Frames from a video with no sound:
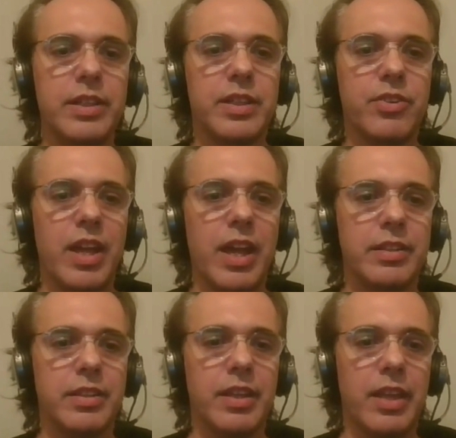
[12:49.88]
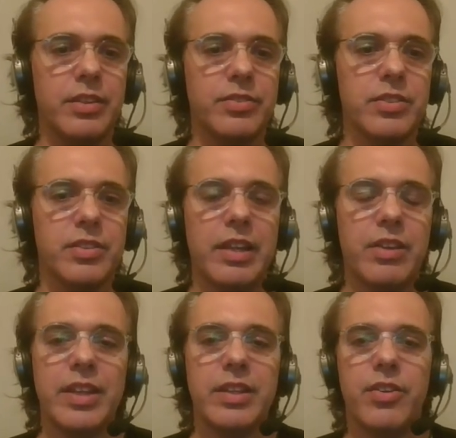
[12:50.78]
creates, and this is the
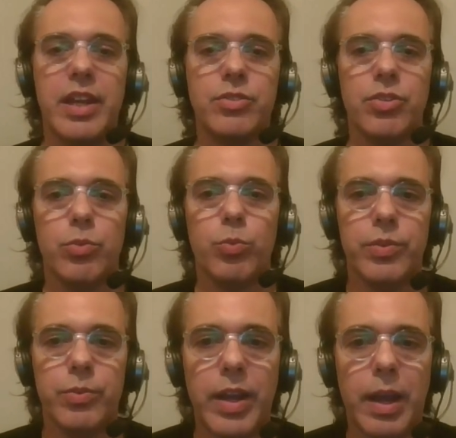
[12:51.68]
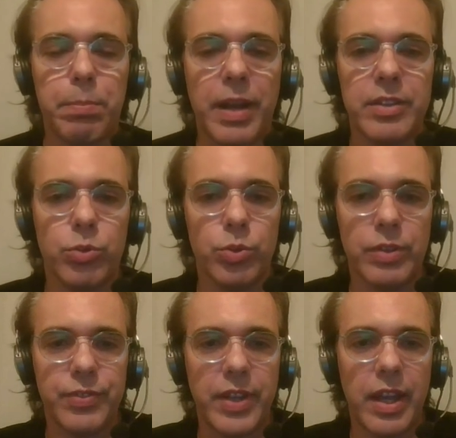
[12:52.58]
great creation we apply
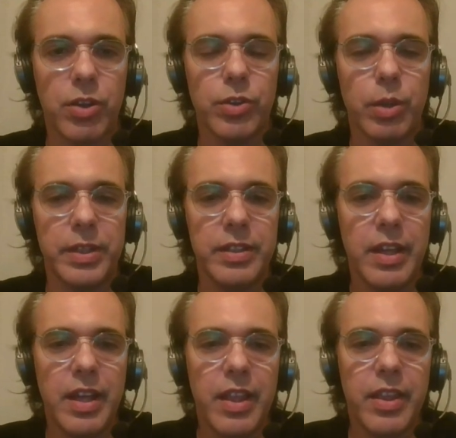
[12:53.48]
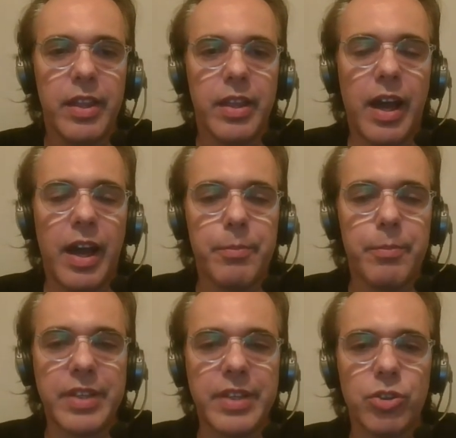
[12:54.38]
to PhiEconomy.
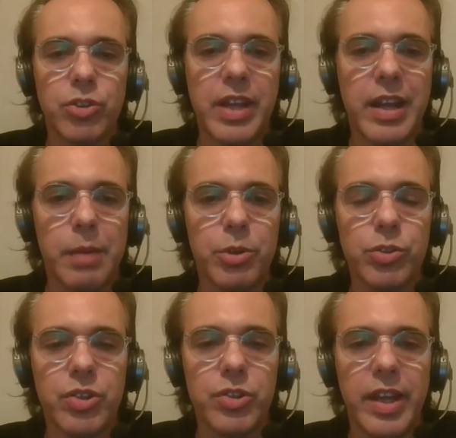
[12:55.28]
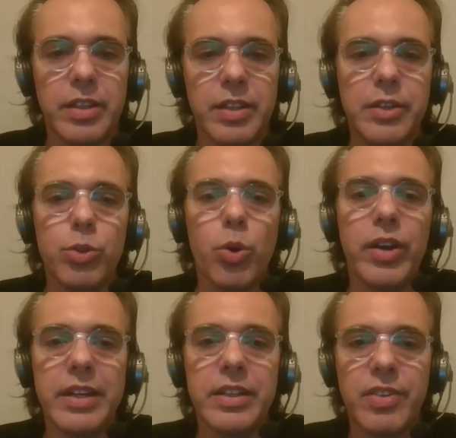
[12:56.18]
Satoshi Nakamoto created a new
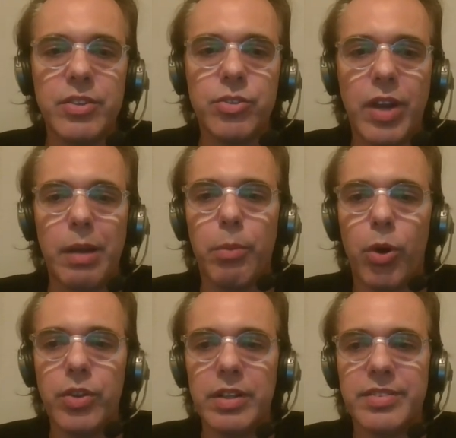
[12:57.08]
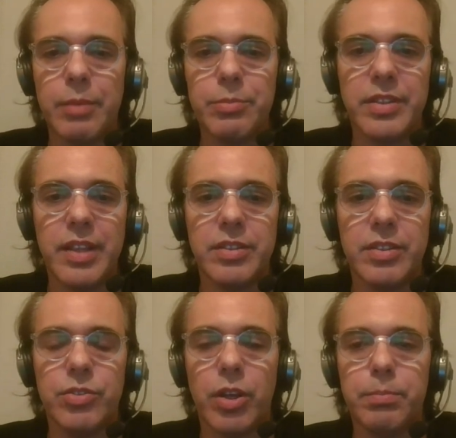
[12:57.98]
organizational model, something that
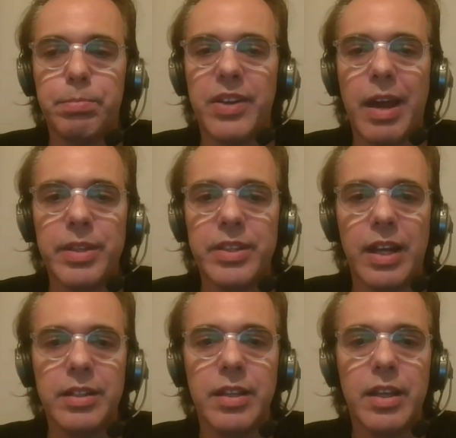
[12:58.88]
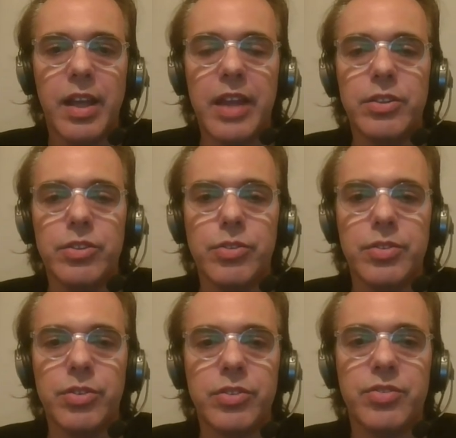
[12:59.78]
is not pyramidal and
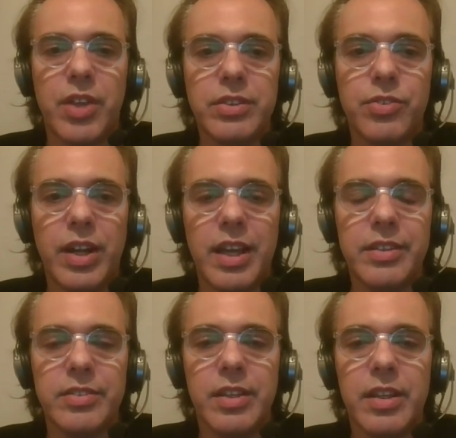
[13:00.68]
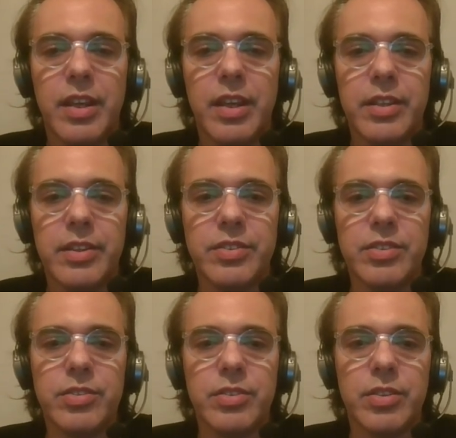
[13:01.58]
it's not centralized. This
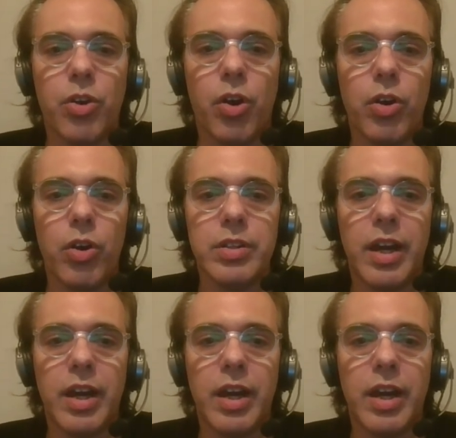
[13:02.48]
is called